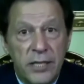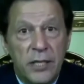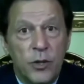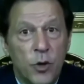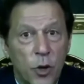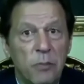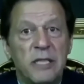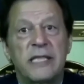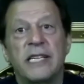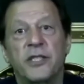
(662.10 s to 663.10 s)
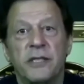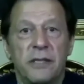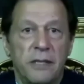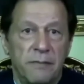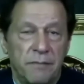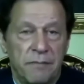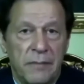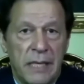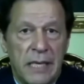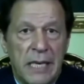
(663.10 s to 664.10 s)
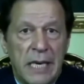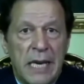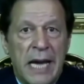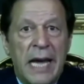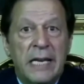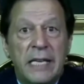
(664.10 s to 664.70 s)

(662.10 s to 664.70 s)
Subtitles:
global tensions, and